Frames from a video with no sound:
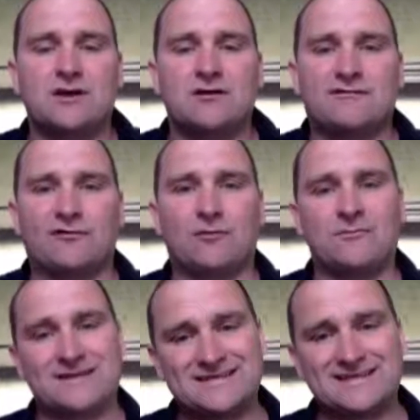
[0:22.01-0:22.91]
from
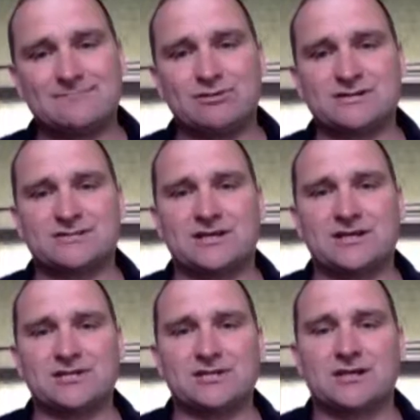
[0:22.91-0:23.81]
this same
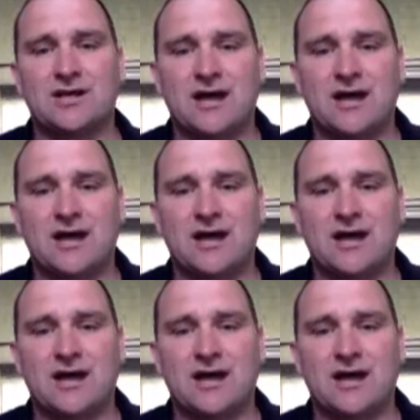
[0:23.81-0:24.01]
presentation